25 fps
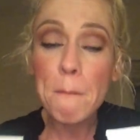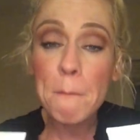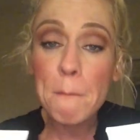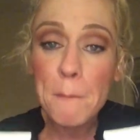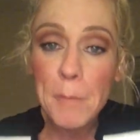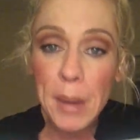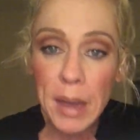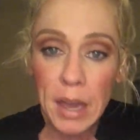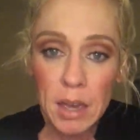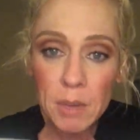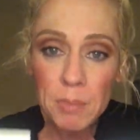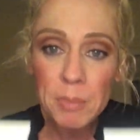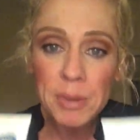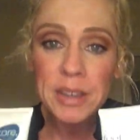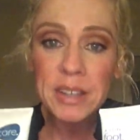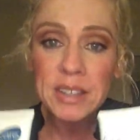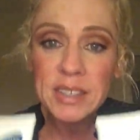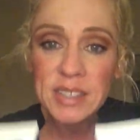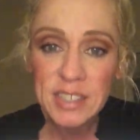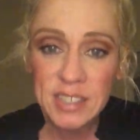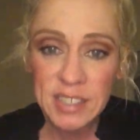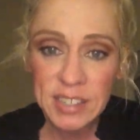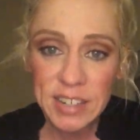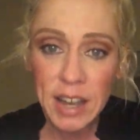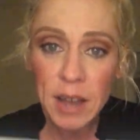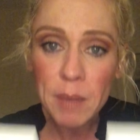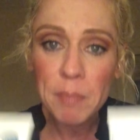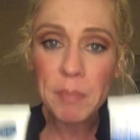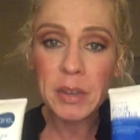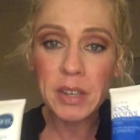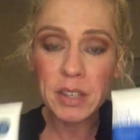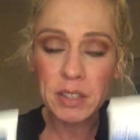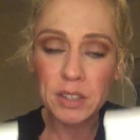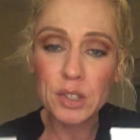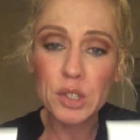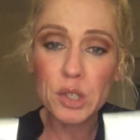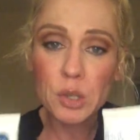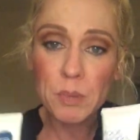Baby step
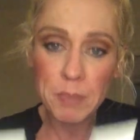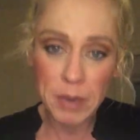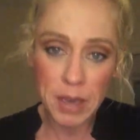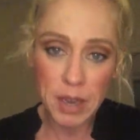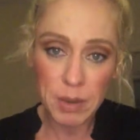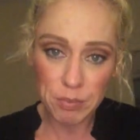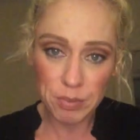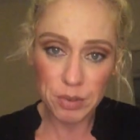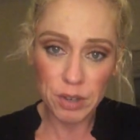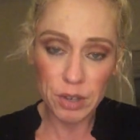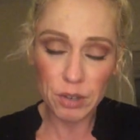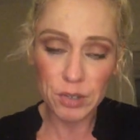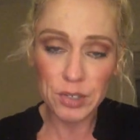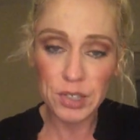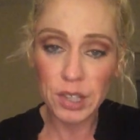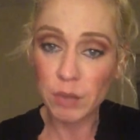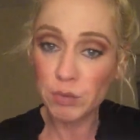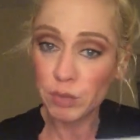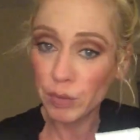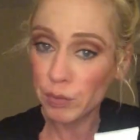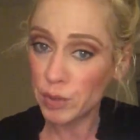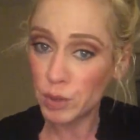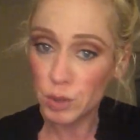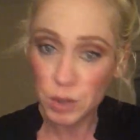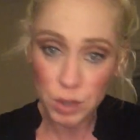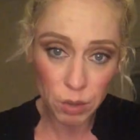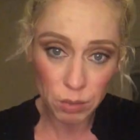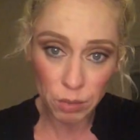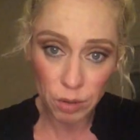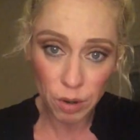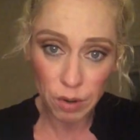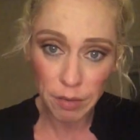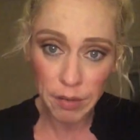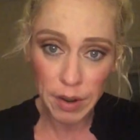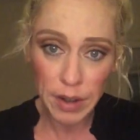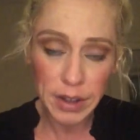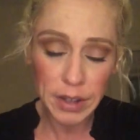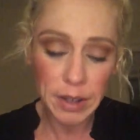into pampering yourself if you don't
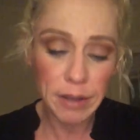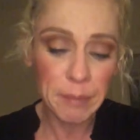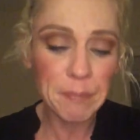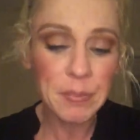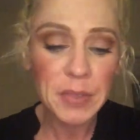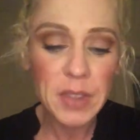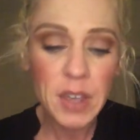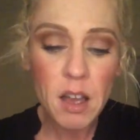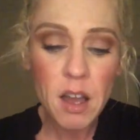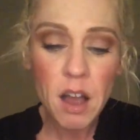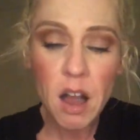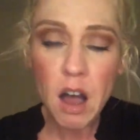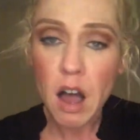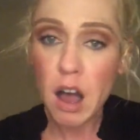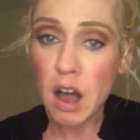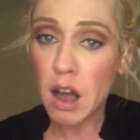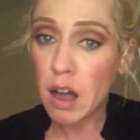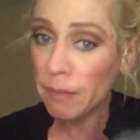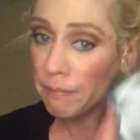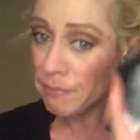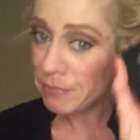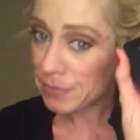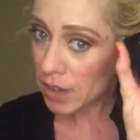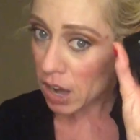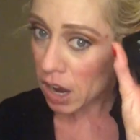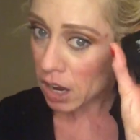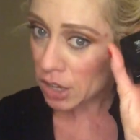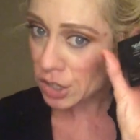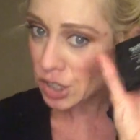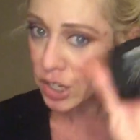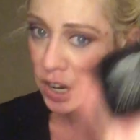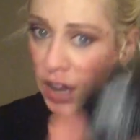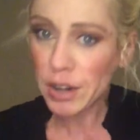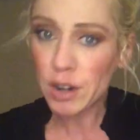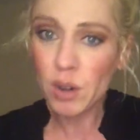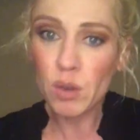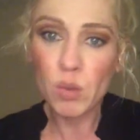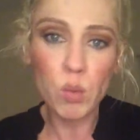already.
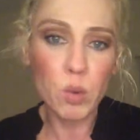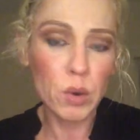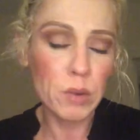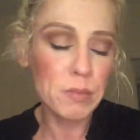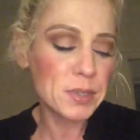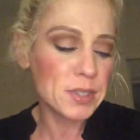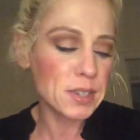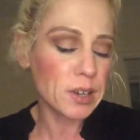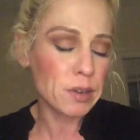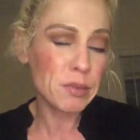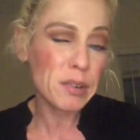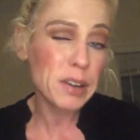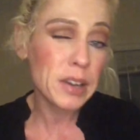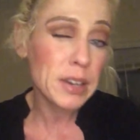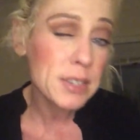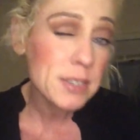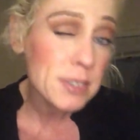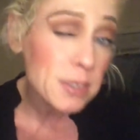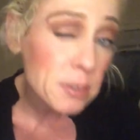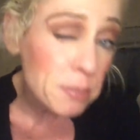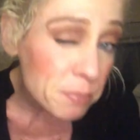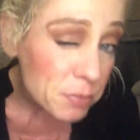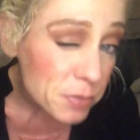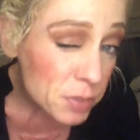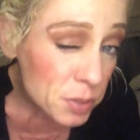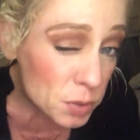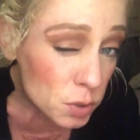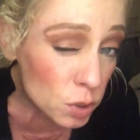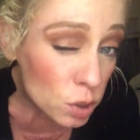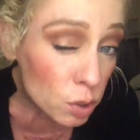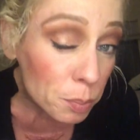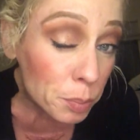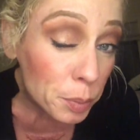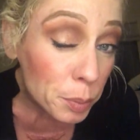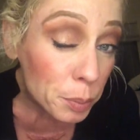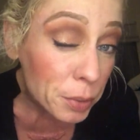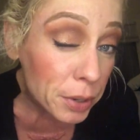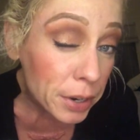Eyeshadow, Warm Sunrise.
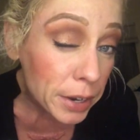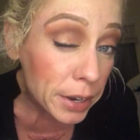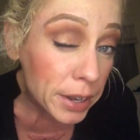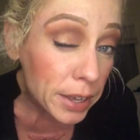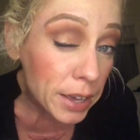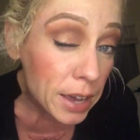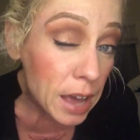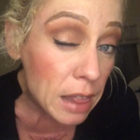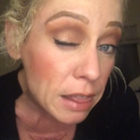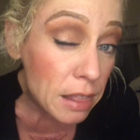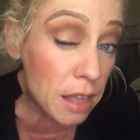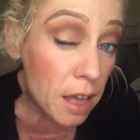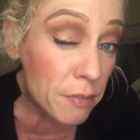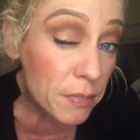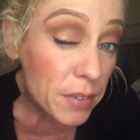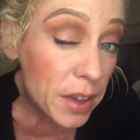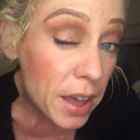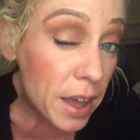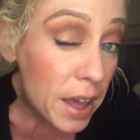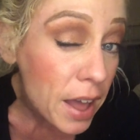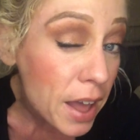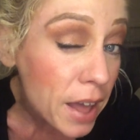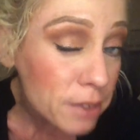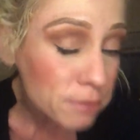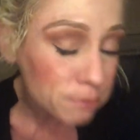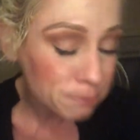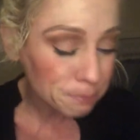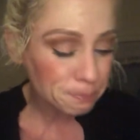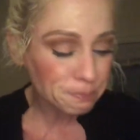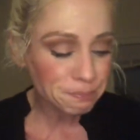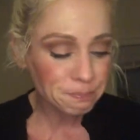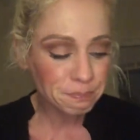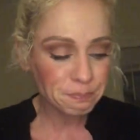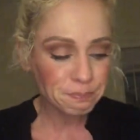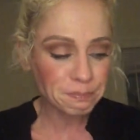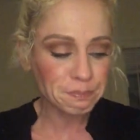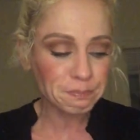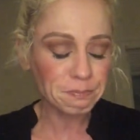Super pretty. I love it.
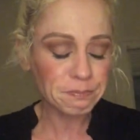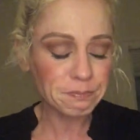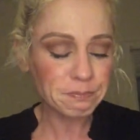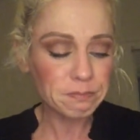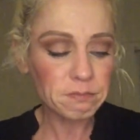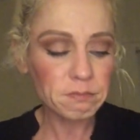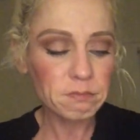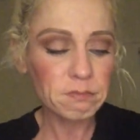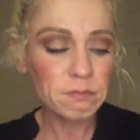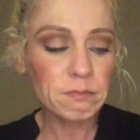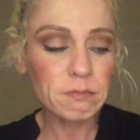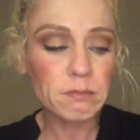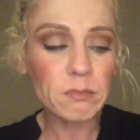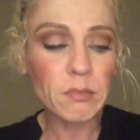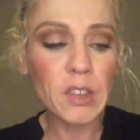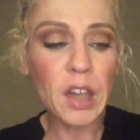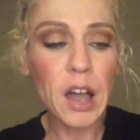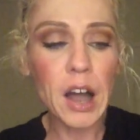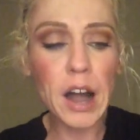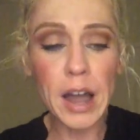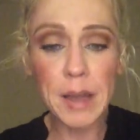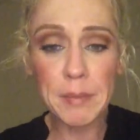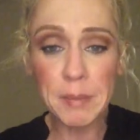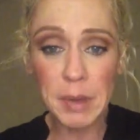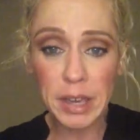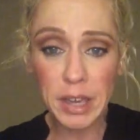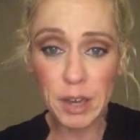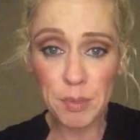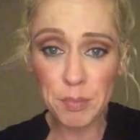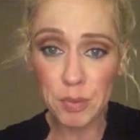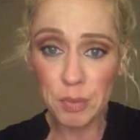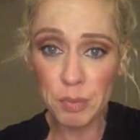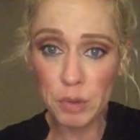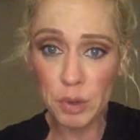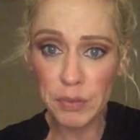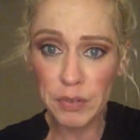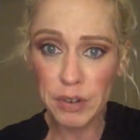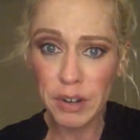Eye makeup
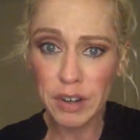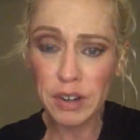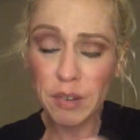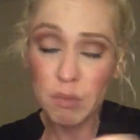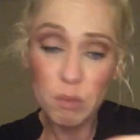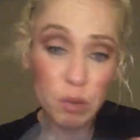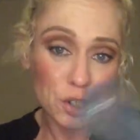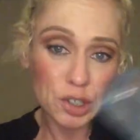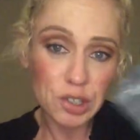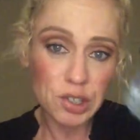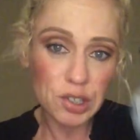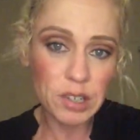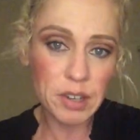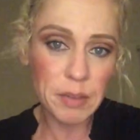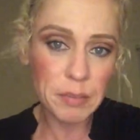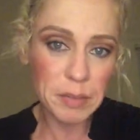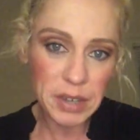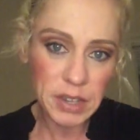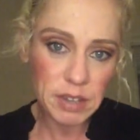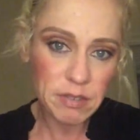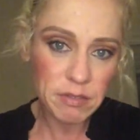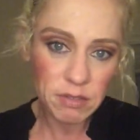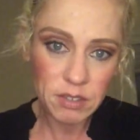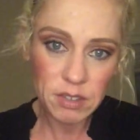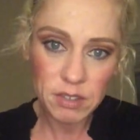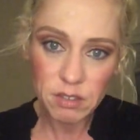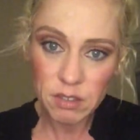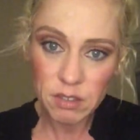remover, which, I mean,